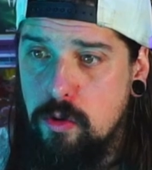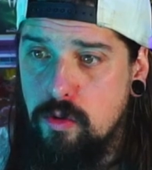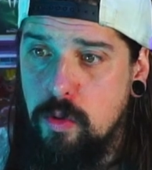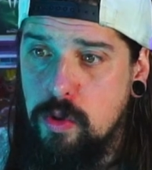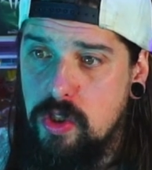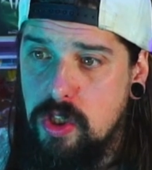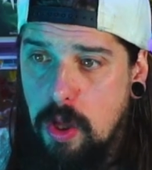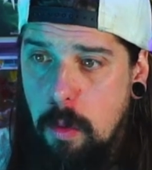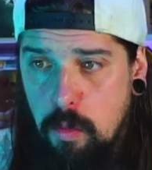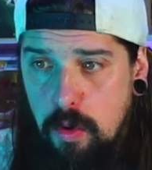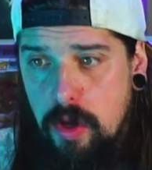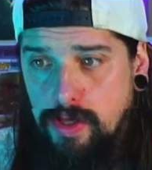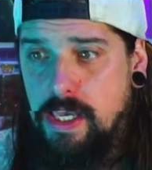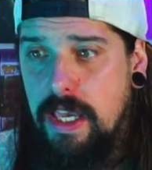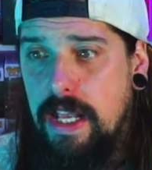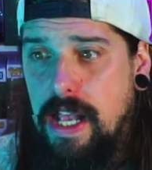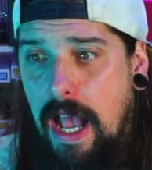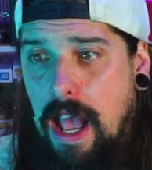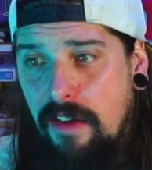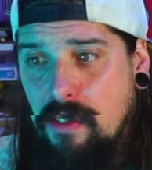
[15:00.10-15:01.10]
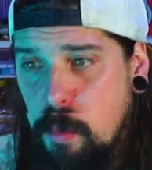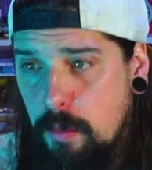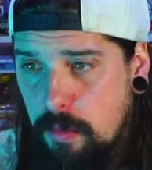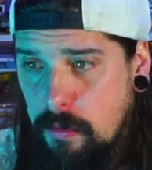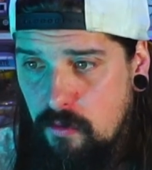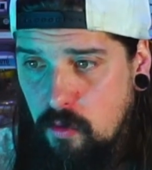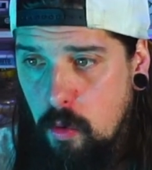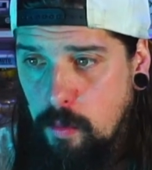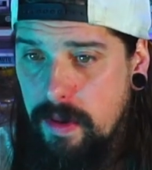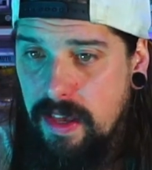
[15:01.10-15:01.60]
will stop working after
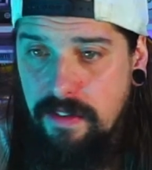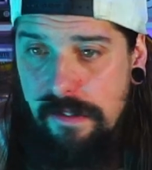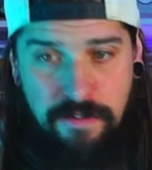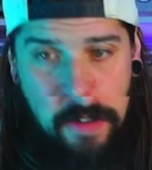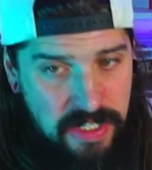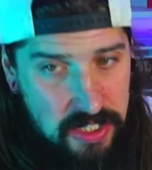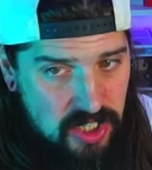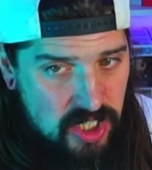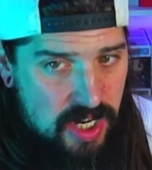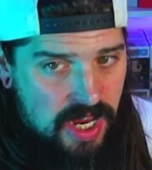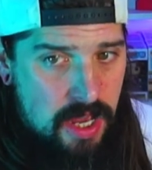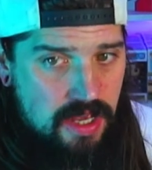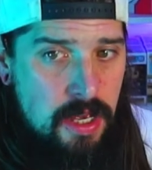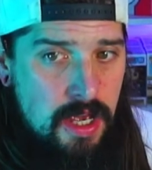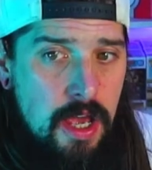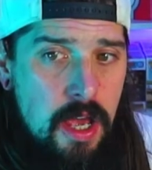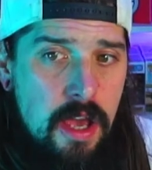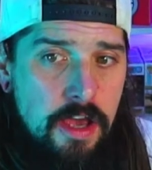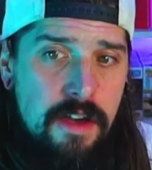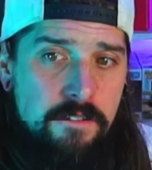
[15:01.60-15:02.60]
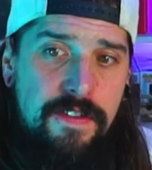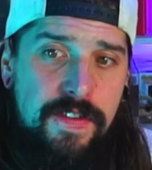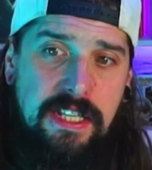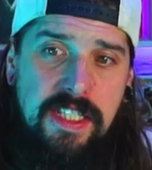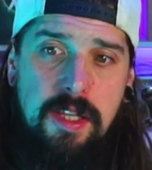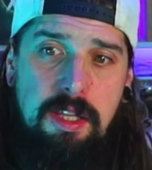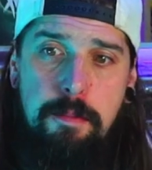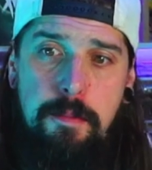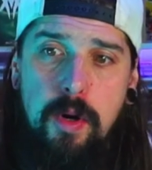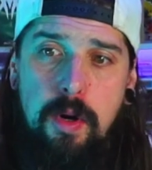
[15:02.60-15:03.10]
performing a finisher. Fix
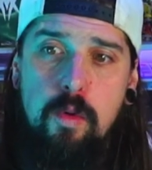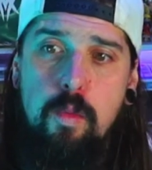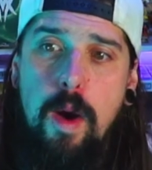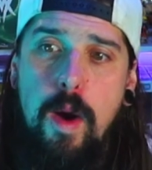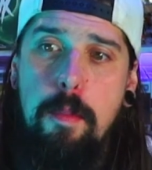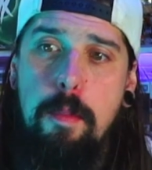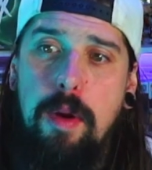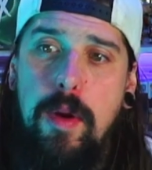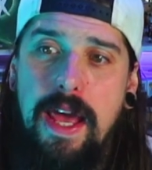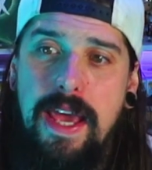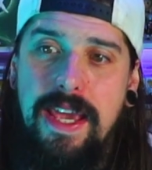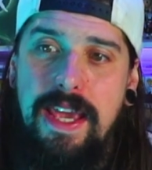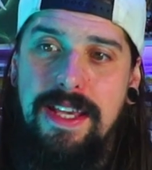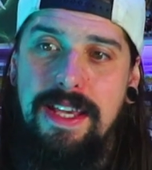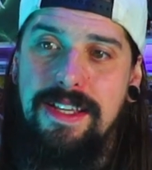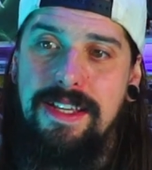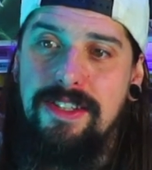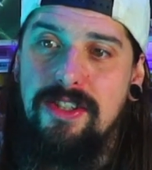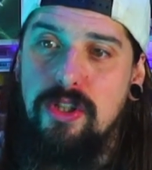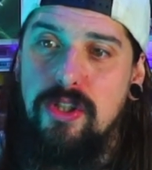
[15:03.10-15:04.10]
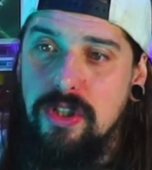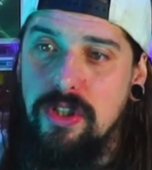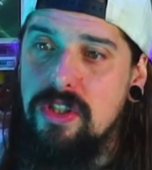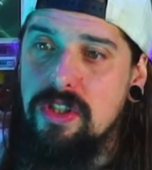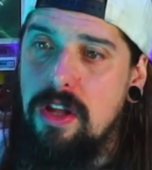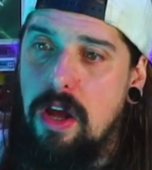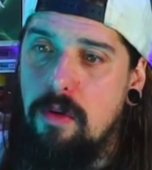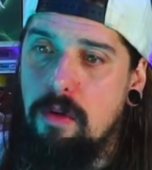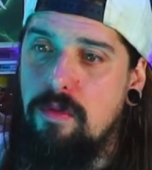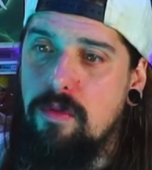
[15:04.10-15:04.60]
the bug where player does
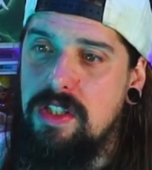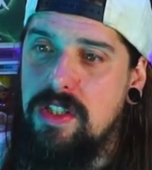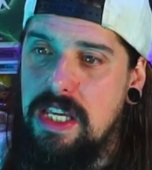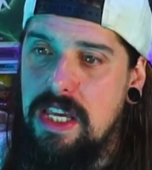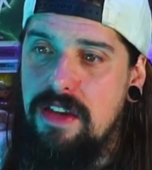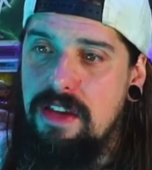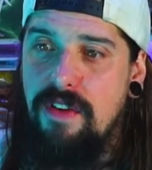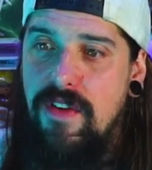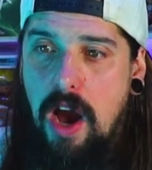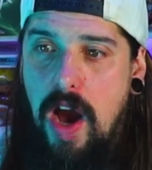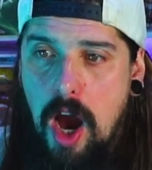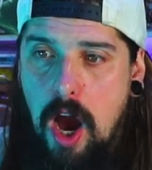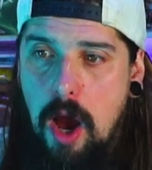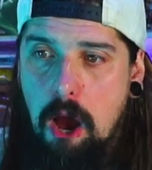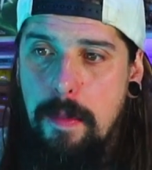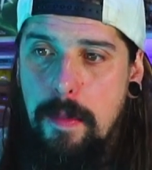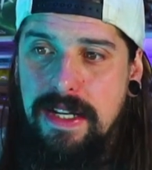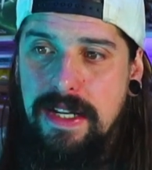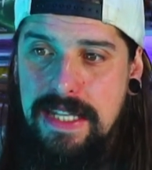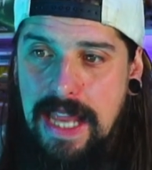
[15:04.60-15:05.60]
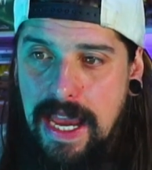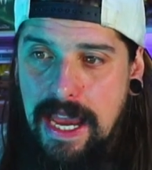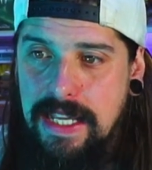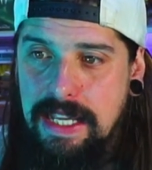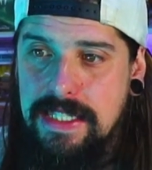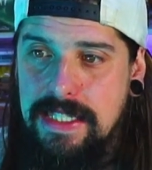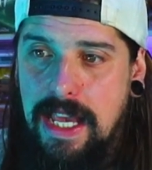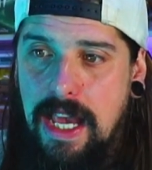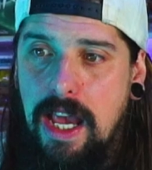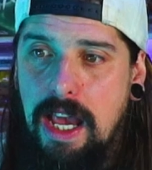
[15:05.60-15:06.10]
not receive armor
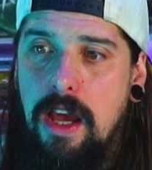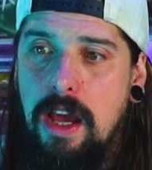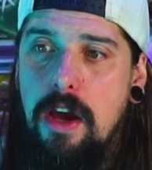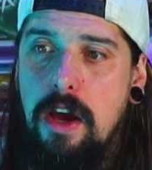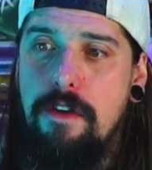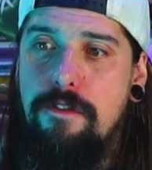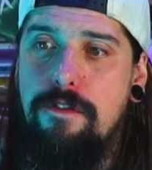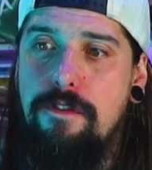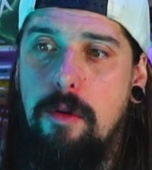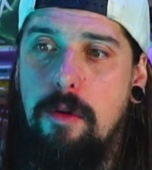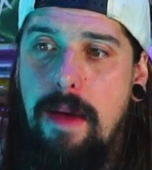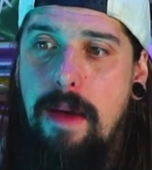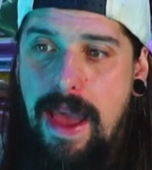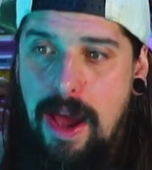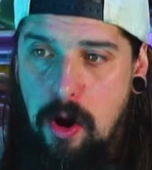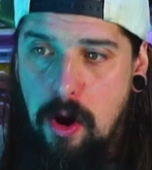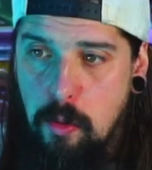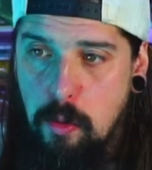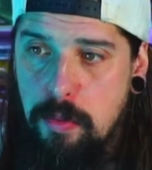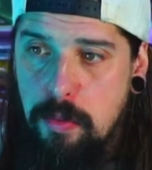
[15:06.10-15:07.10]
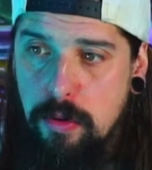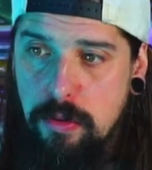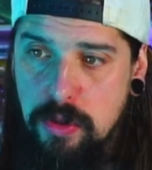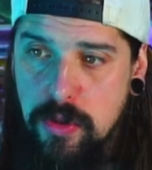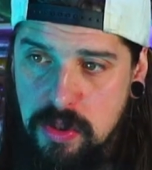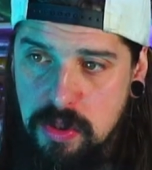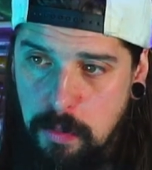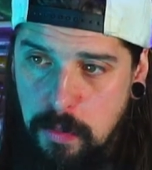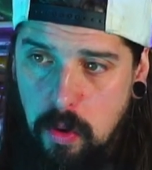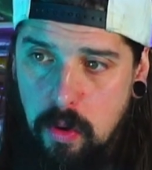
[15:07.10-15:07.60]
data from Hellbrute
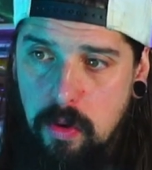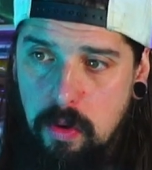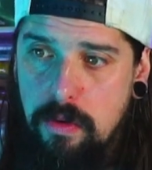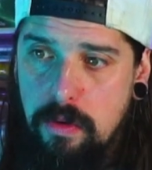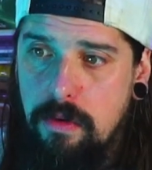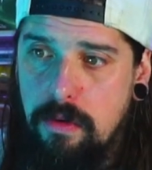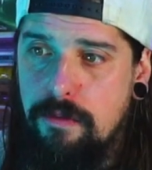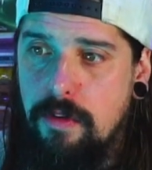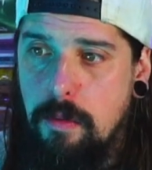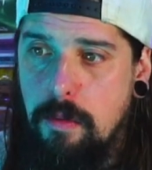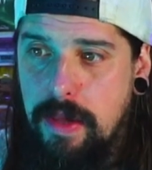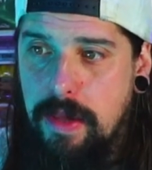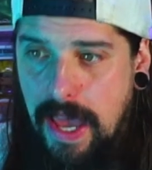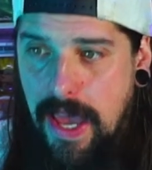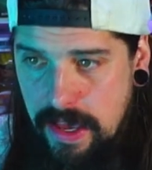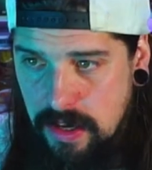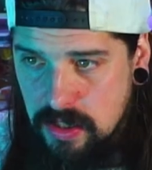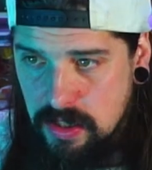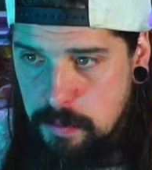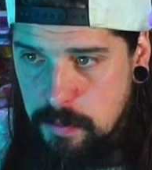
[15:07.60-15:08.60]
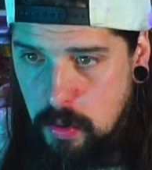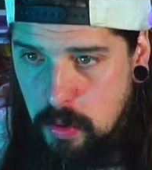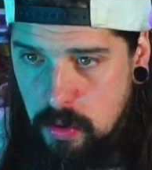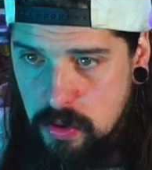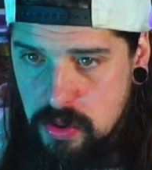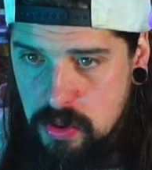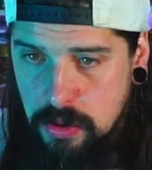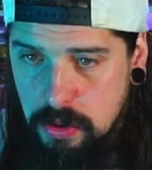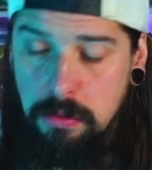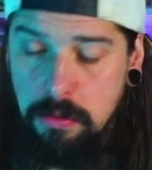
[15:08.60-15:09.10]
spawn from Chaos
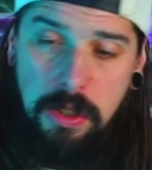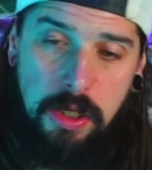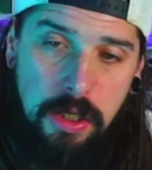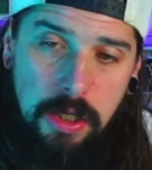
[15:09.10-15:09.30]
Portal.